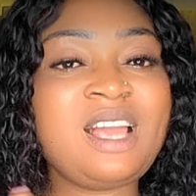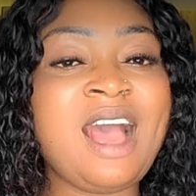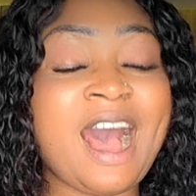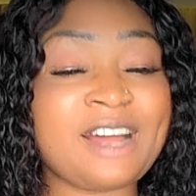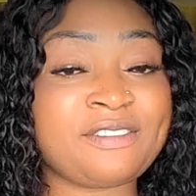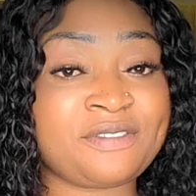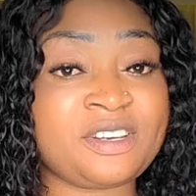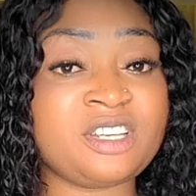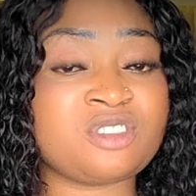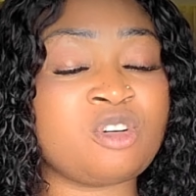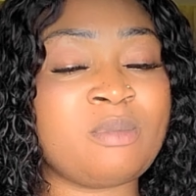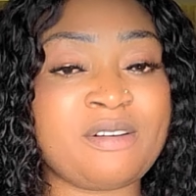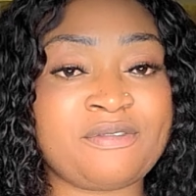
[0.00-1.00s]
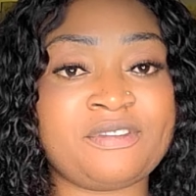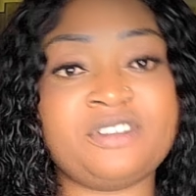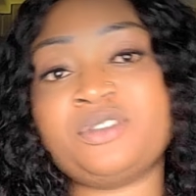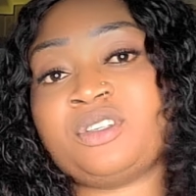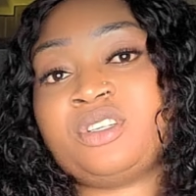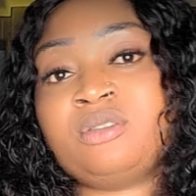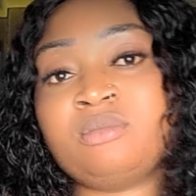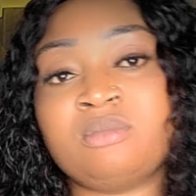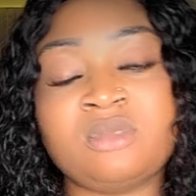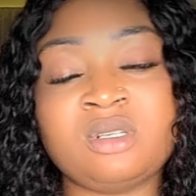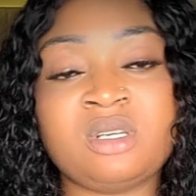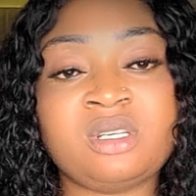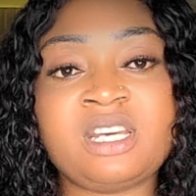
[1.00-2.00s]
hard face, normal face, you can
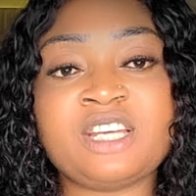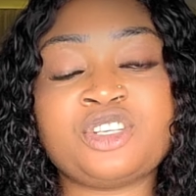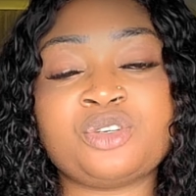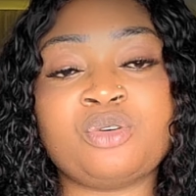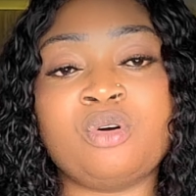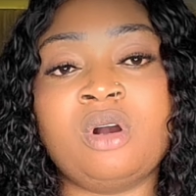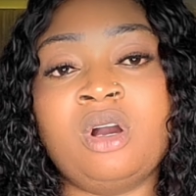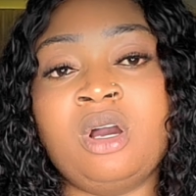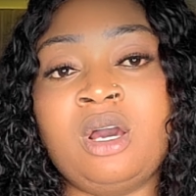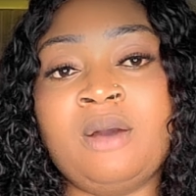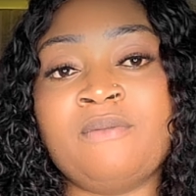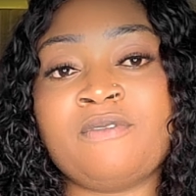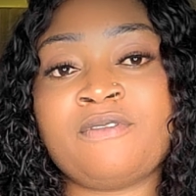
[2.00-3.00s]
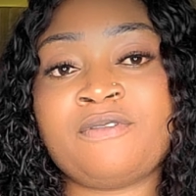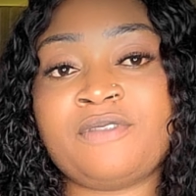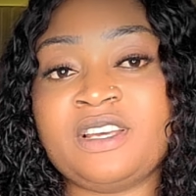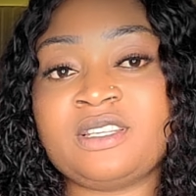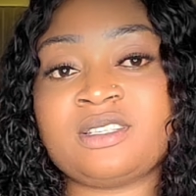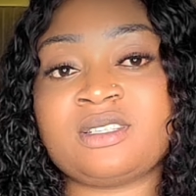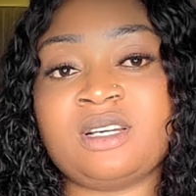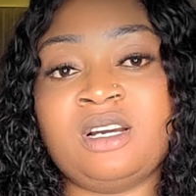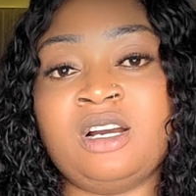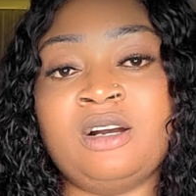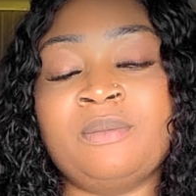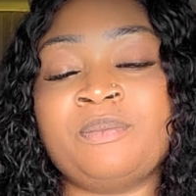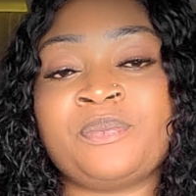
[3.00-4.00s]
get your face
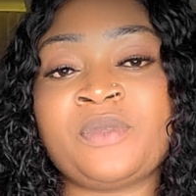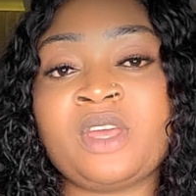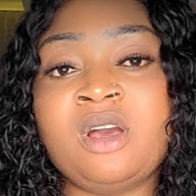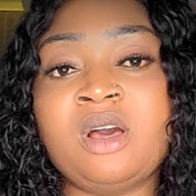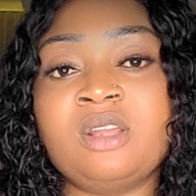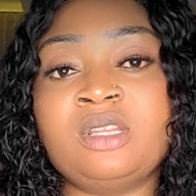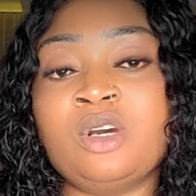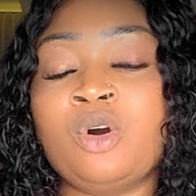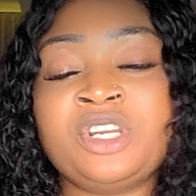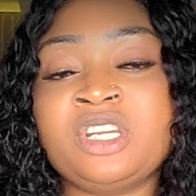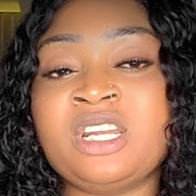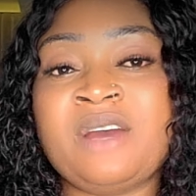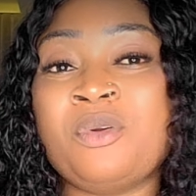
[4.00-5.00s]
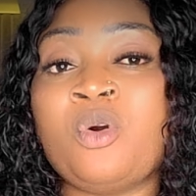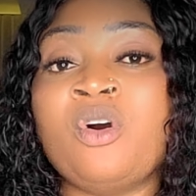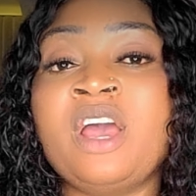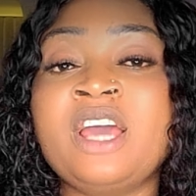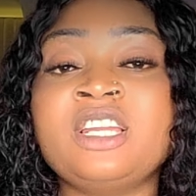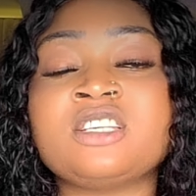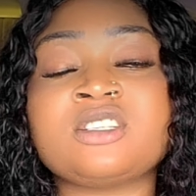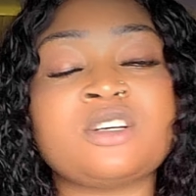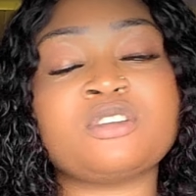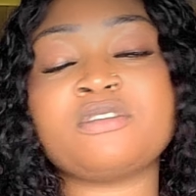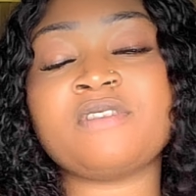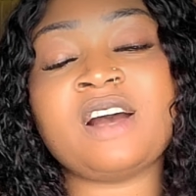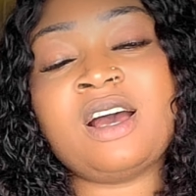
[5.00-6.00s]
the ordinary or any sort
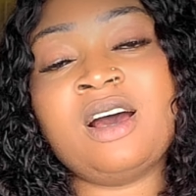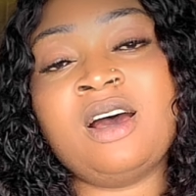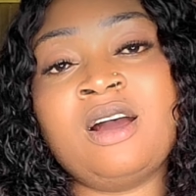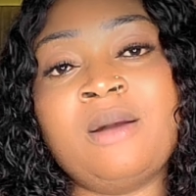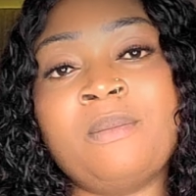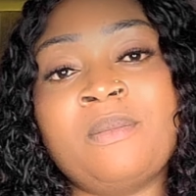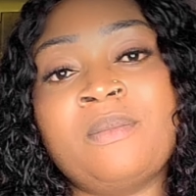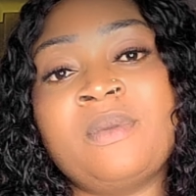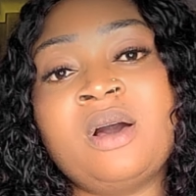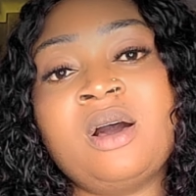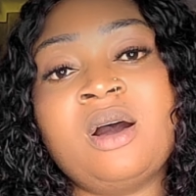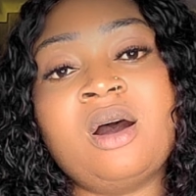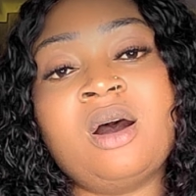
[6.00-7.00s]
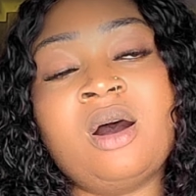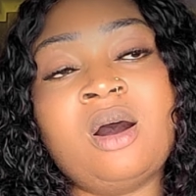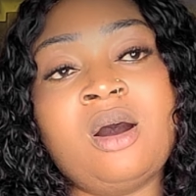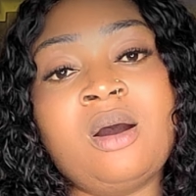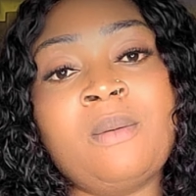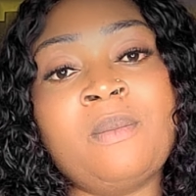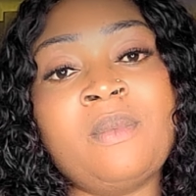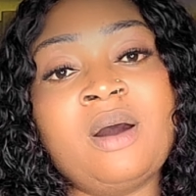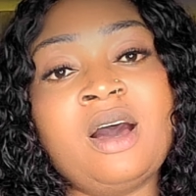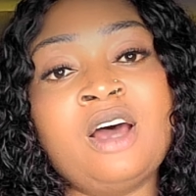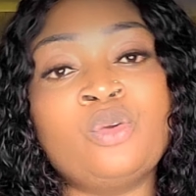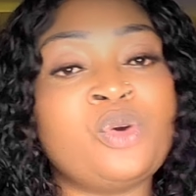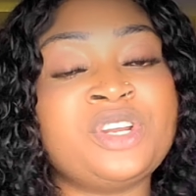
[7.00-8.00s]
of
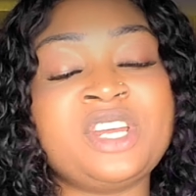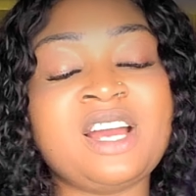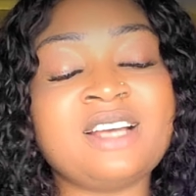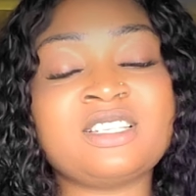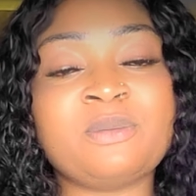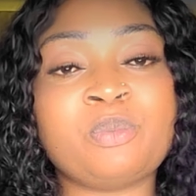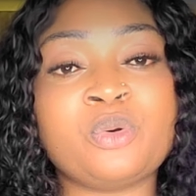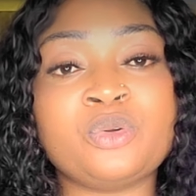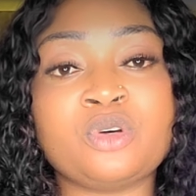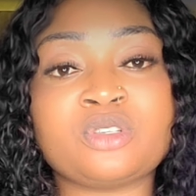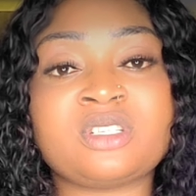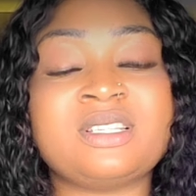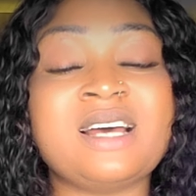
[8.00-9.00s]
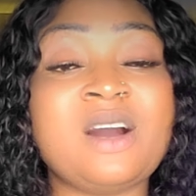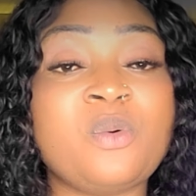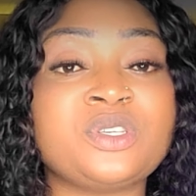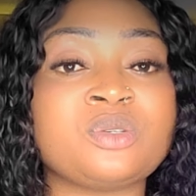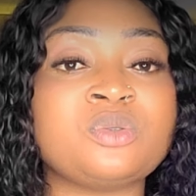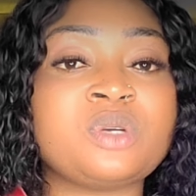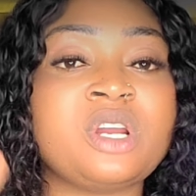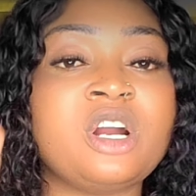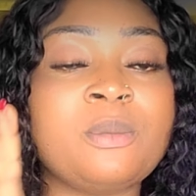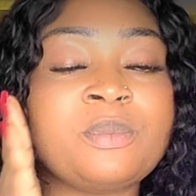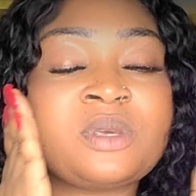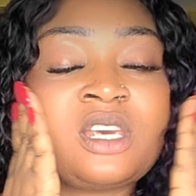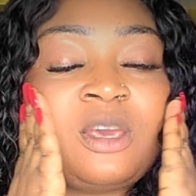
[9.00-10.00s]
hyaluronic acid products. That way is going to
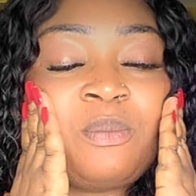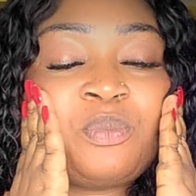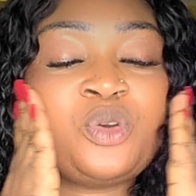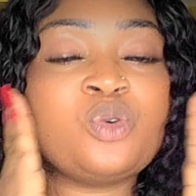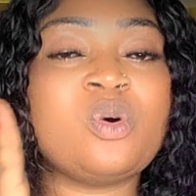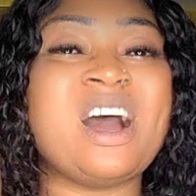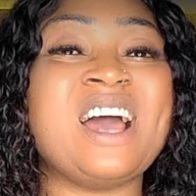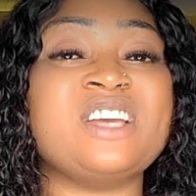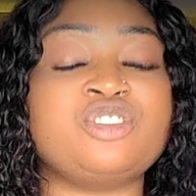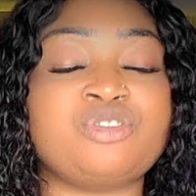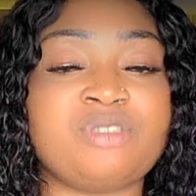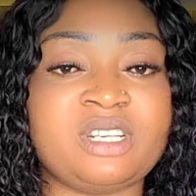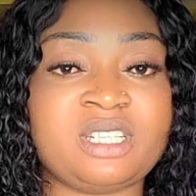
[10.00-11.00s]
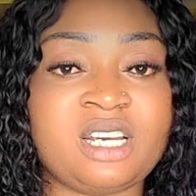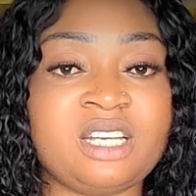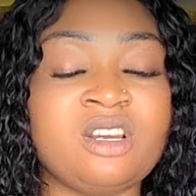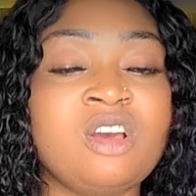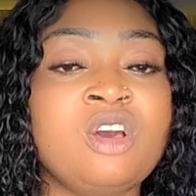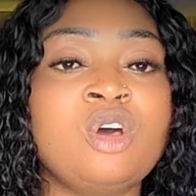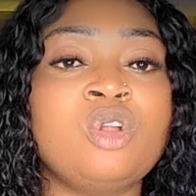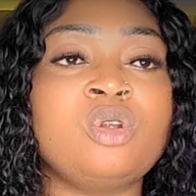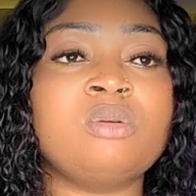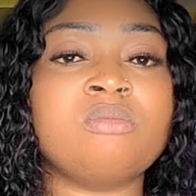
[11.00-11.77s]
help keep you hydrated.